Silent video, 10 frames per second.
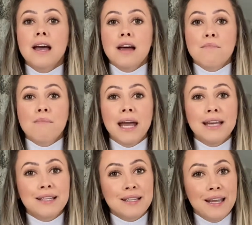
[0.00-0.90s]

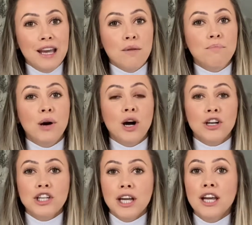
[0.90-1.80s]
makes the
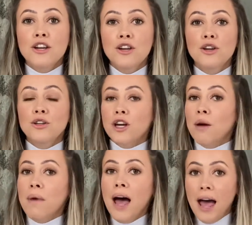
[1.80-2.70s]
Obagi Nu
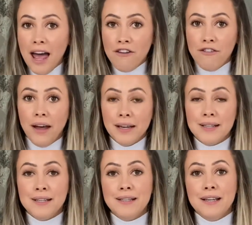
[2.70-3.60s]
Derm Fx
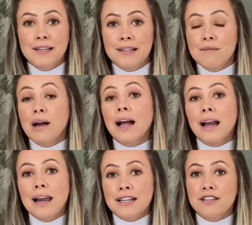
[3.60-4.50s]
system
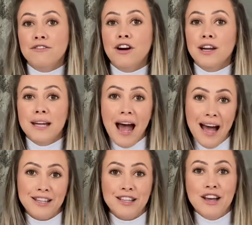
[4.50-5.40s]
classified
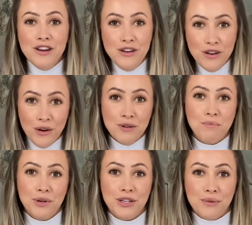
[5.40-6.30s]
as
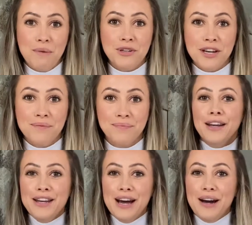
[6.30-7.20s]
non-prescription.
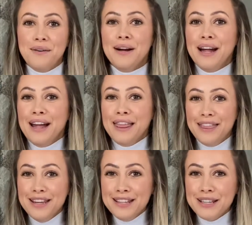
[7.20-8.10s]
Now,
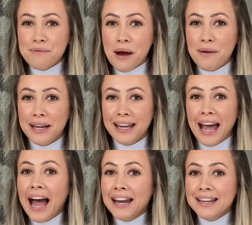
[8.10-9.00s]
this is where it
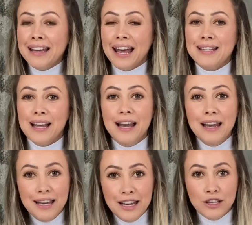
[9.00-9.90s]
can get a
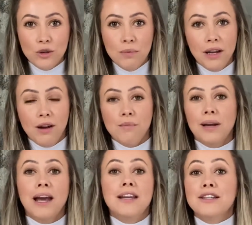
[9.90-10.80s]
little bit
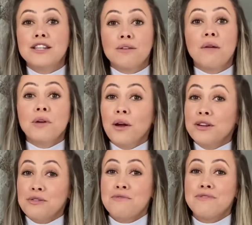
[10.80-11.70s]
complicated, so I'm going
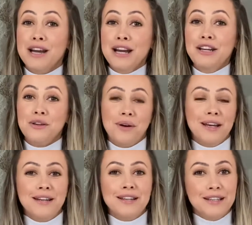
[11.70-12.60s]
to really try
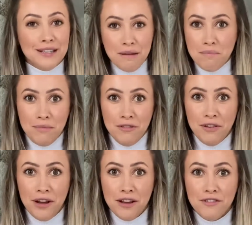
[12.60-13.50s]
and
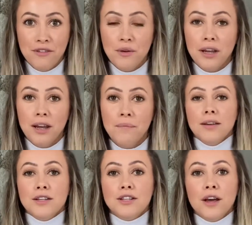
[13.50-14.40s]
simplify it for you.
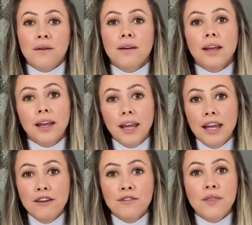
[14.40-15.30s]
So
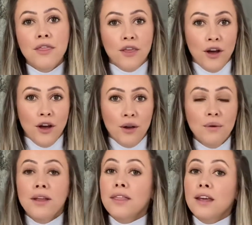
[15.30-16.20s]
even though
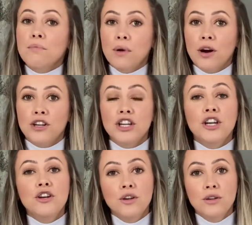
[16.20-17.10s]
the Obagi
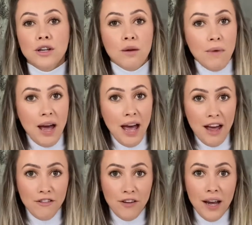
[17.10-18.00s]
Nu Derm
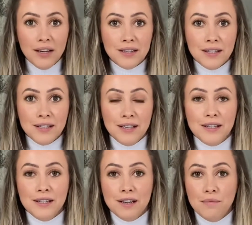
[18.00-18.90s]
Fx
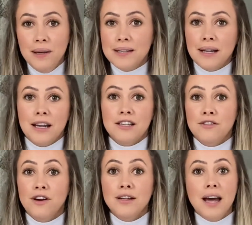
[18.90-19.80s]
system is
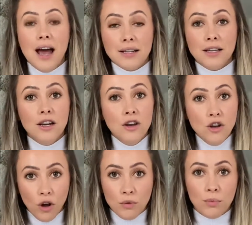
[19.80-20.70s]
classified as
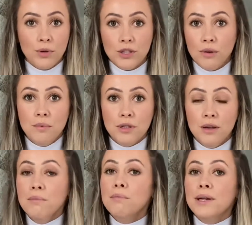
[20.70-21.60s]

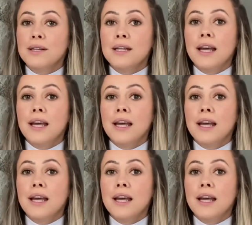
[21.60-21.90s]
non-prescription because it